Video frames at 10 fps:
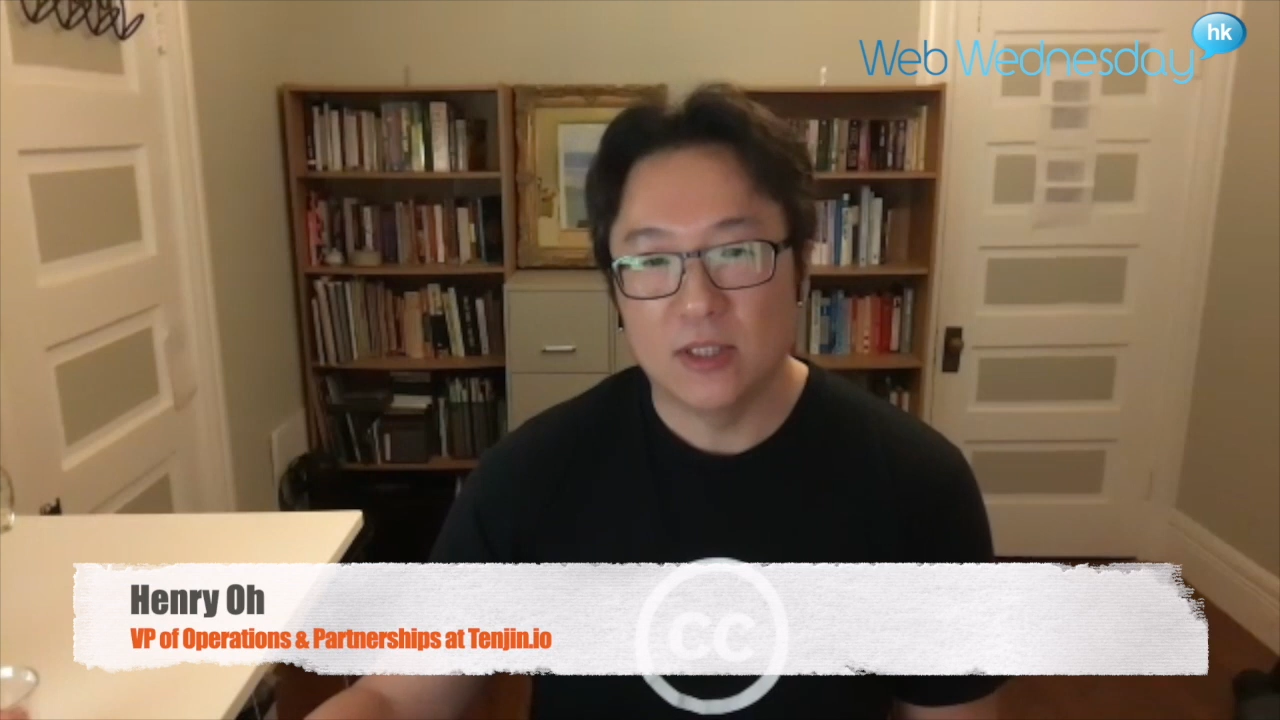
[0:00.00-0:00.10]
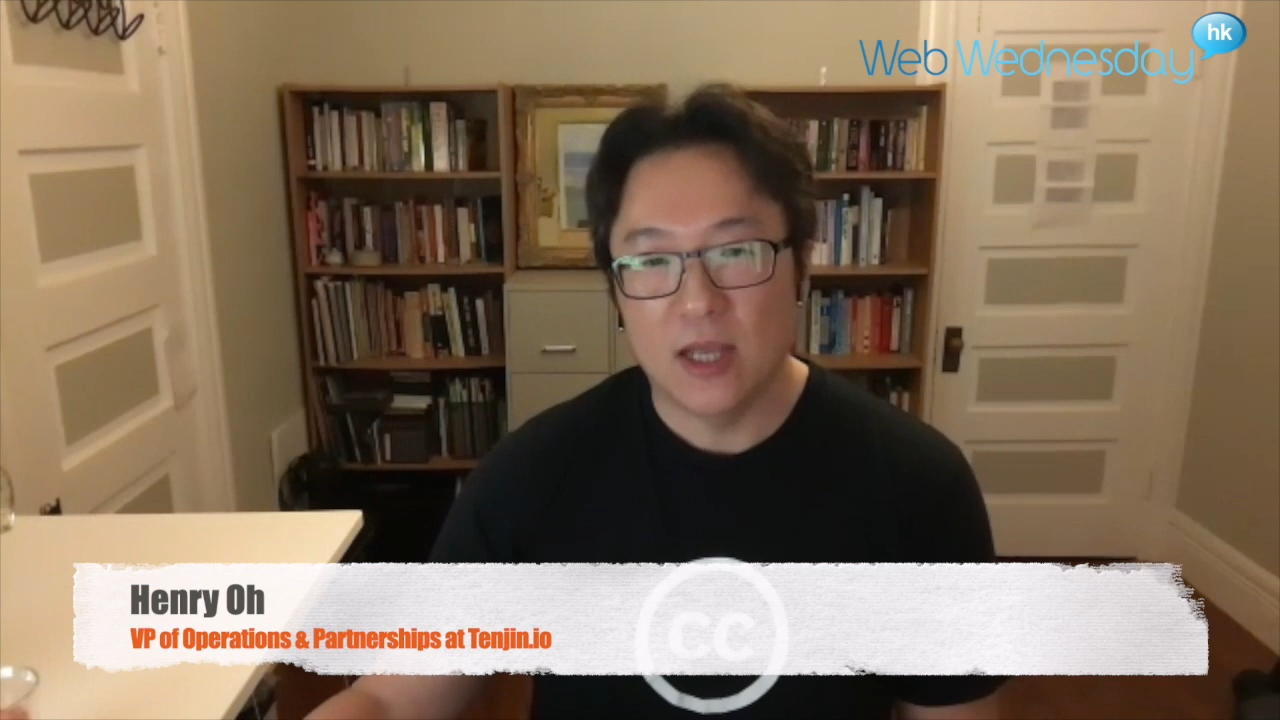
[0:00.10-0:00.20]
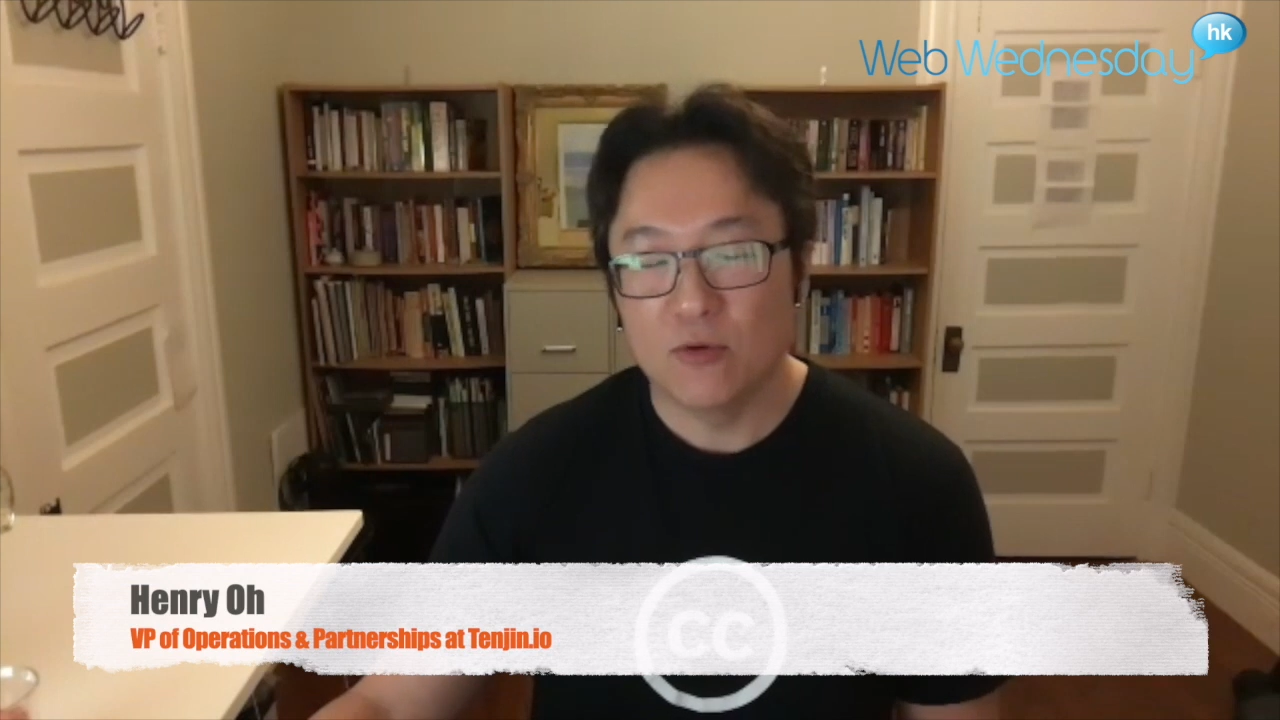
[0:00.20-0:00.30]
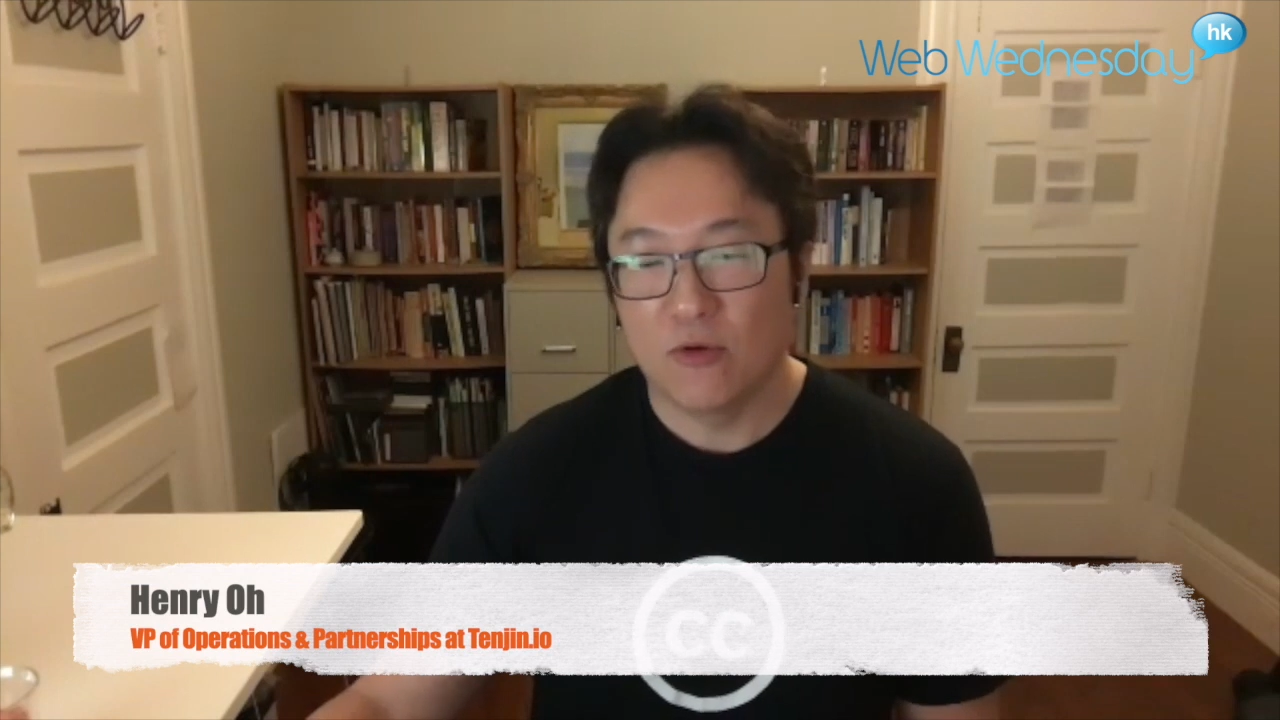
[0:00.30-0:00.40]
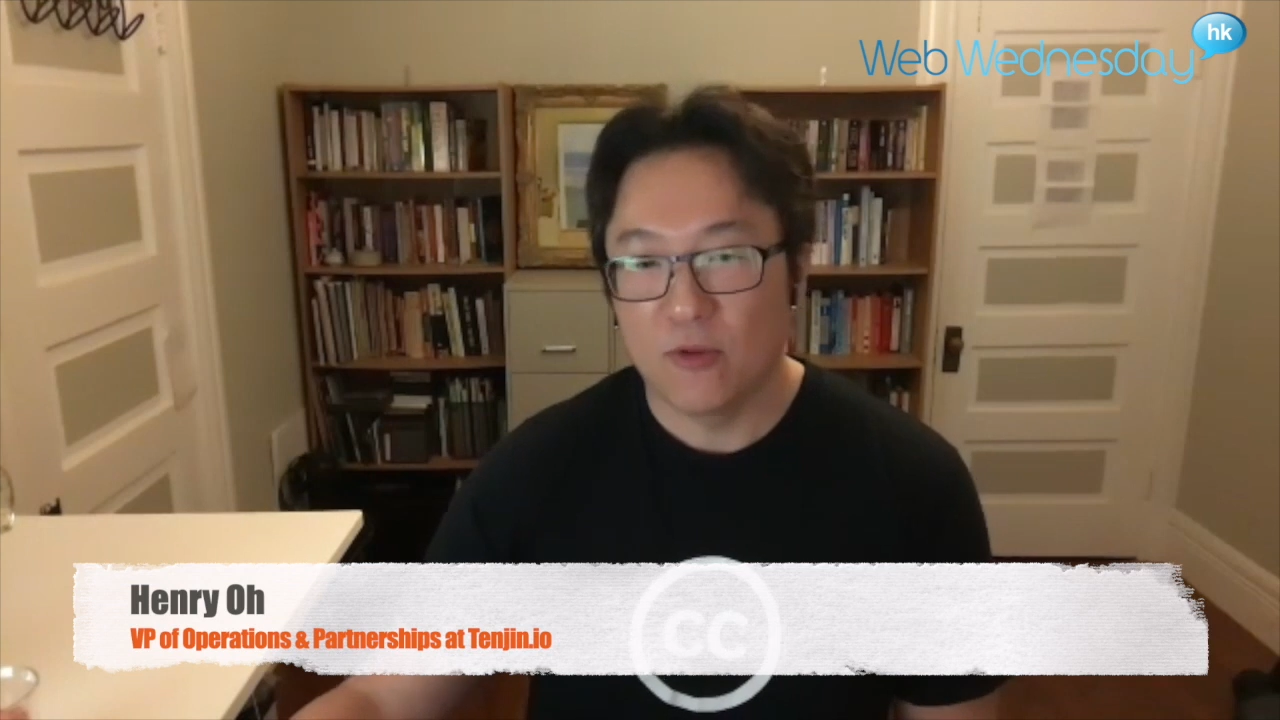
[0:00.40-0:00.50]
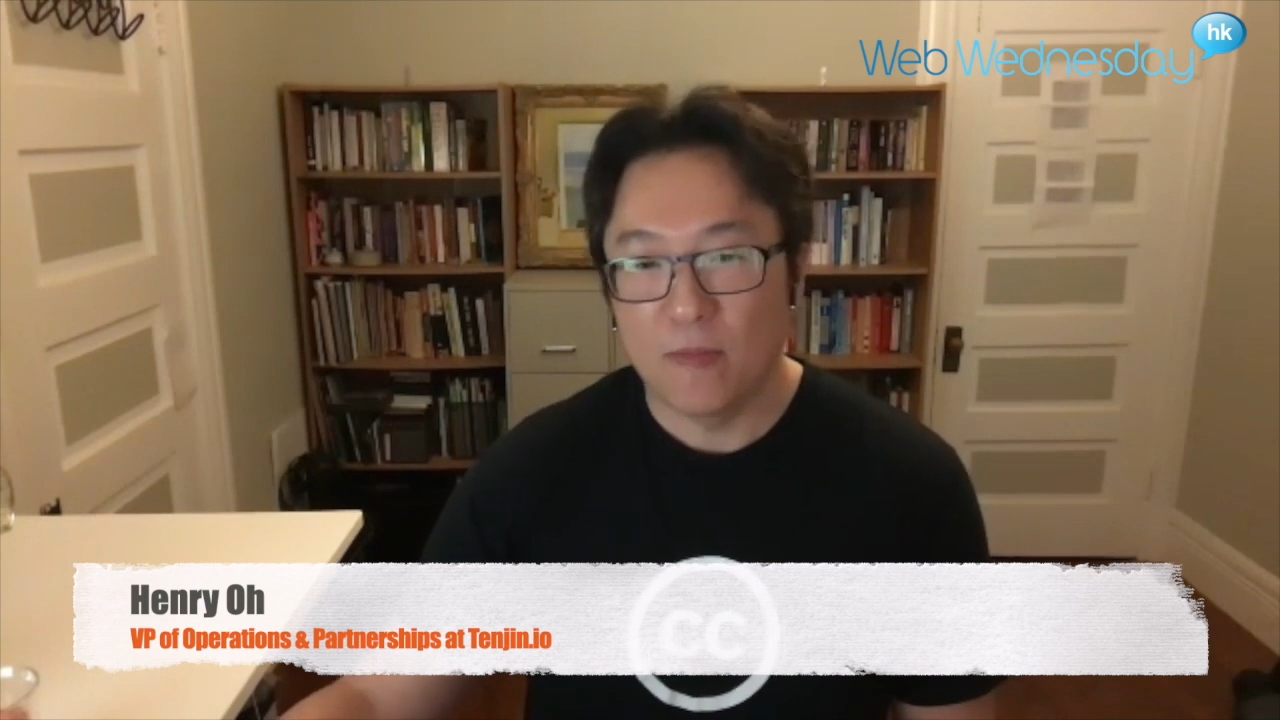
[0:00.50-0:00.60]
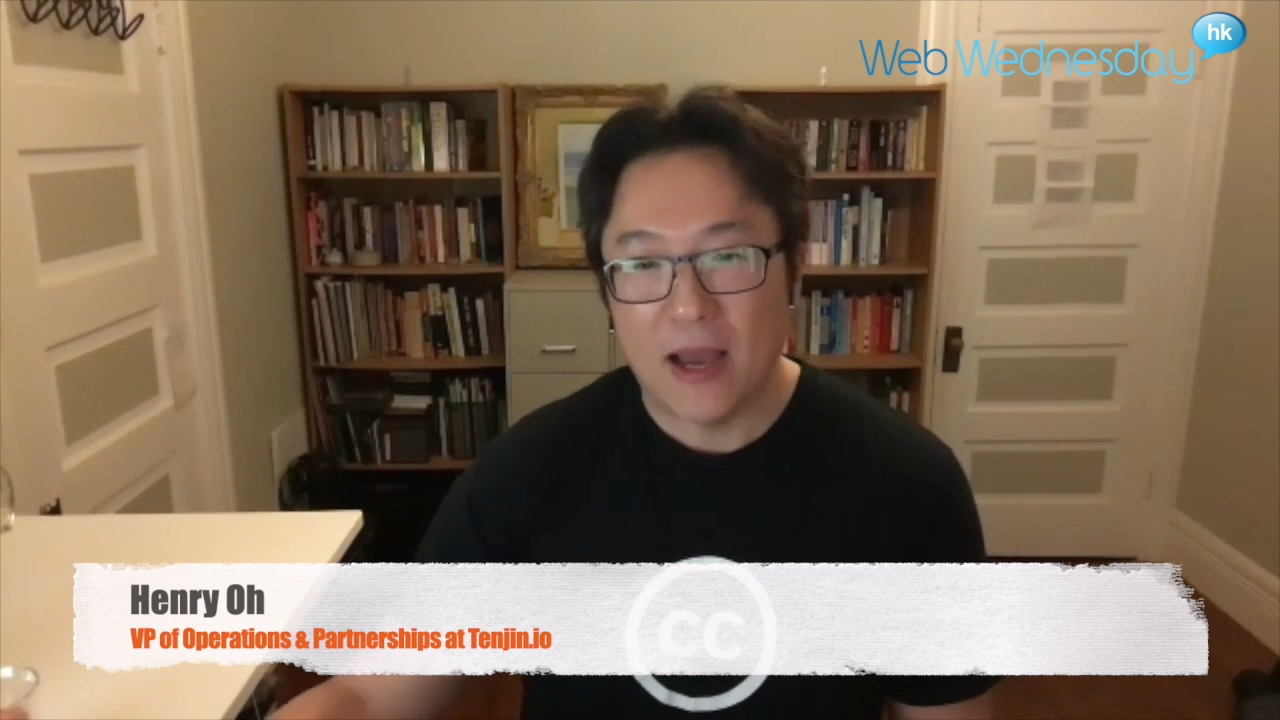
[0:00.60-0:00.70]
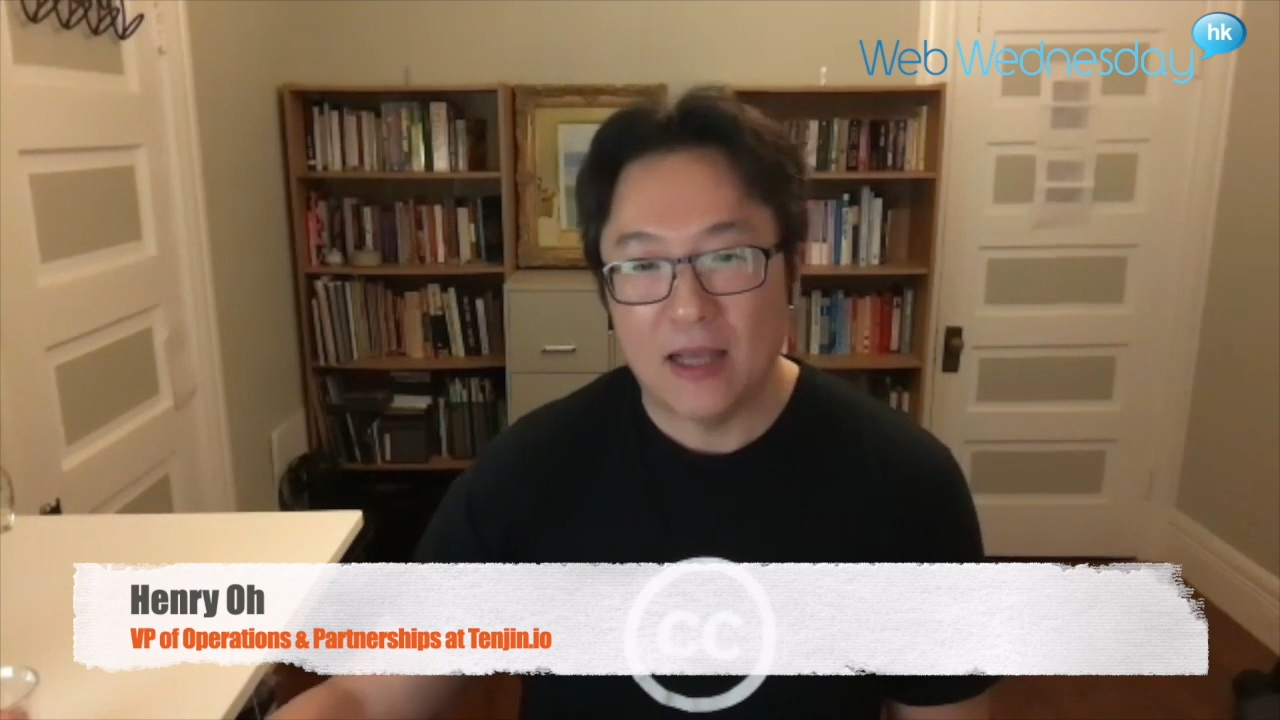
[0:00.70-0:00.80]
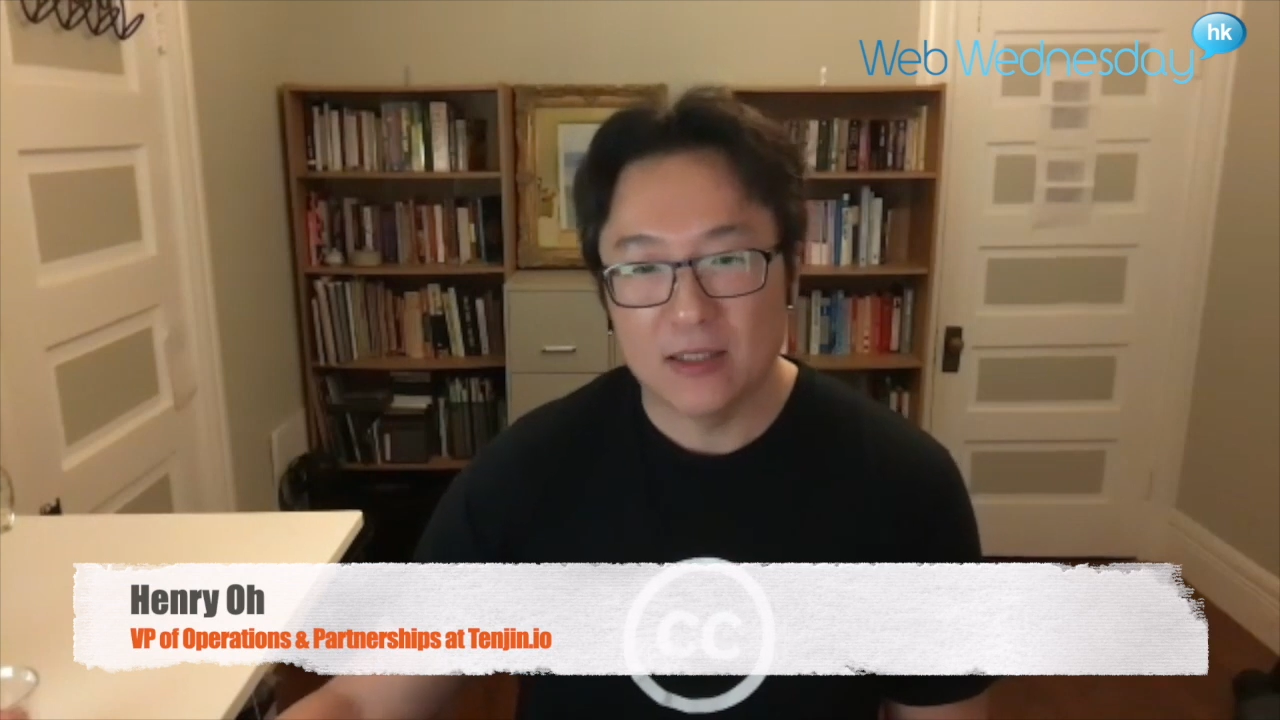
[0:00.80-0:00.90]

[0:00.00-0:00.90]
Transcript: iOS and Android for the